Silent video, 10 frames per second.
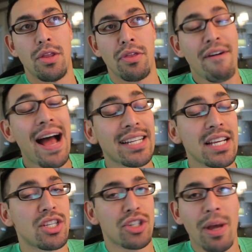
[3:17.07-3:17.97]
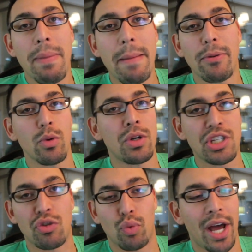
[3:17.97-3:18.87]
The fact is, there's some people who could
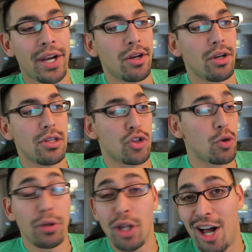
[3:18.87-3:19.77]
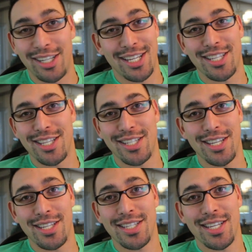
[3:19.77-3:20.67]
just run super long
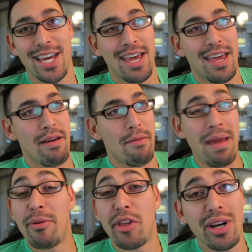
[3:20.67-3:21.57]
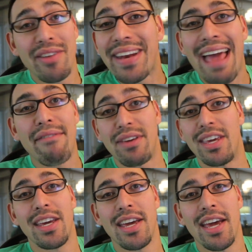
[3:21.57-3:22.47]
distances. Maybe they're even
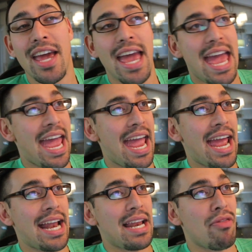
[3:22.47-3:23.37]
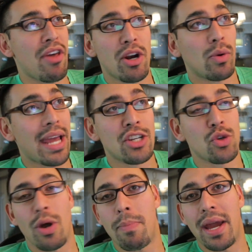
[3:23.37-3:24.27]
heavy and they don't get
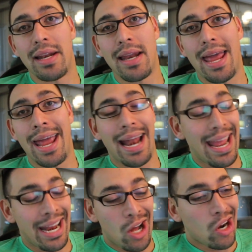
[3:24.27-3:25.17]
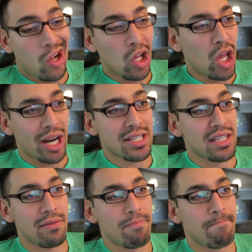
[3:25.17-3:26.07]
joint pain. And in all
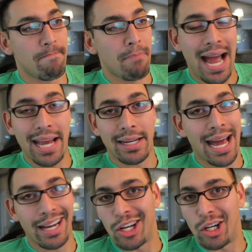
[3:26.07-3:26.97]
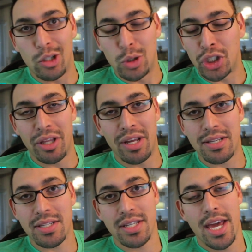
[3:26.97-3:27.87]
honesty, my kind of conclusion on
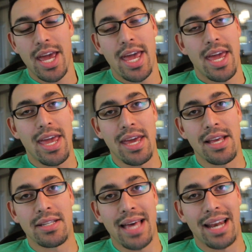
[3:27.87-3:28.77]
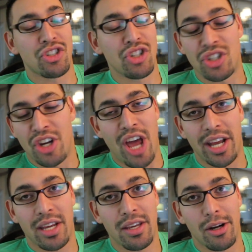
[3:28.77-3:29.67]
this is that it's just
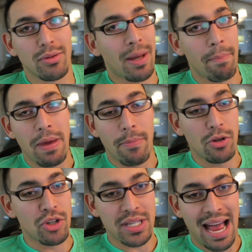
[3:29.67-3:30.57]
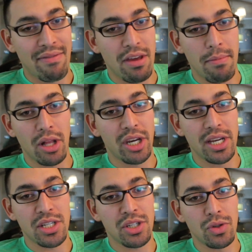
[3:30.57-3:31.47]
genetic. Some people just have the
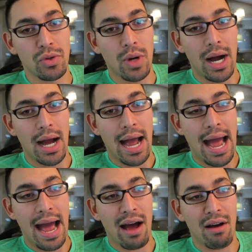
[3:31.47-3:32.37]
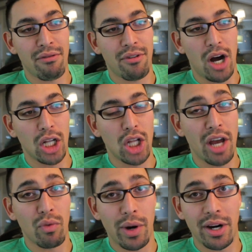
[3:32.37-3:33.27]
ability to have a
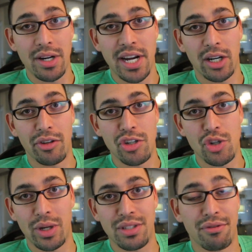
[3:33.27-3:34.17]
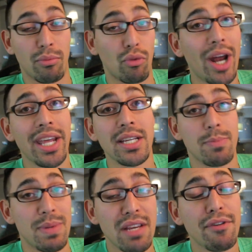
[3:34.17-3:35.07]
lot of wear and tear on their joints from running
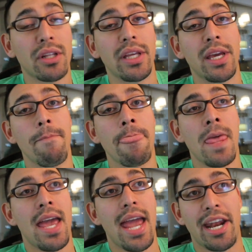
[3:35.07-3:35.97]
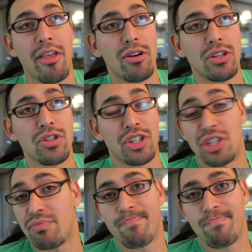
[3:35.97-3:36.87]
specifically, and others are
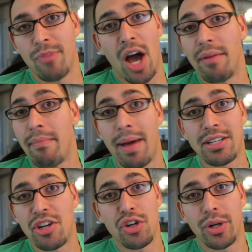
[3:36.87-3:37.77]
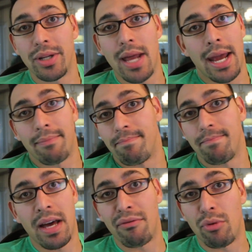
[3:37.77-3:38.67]
just not meant to do it. And
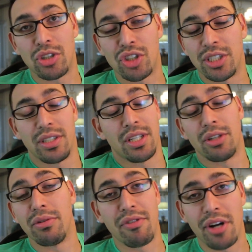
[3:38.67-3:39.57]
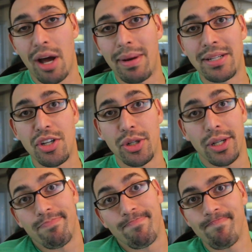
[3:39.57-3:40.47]
unfortunately, if you're not meant to do
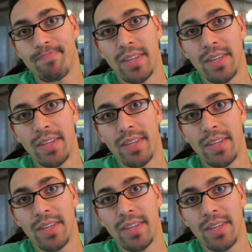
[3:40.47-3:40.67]
it,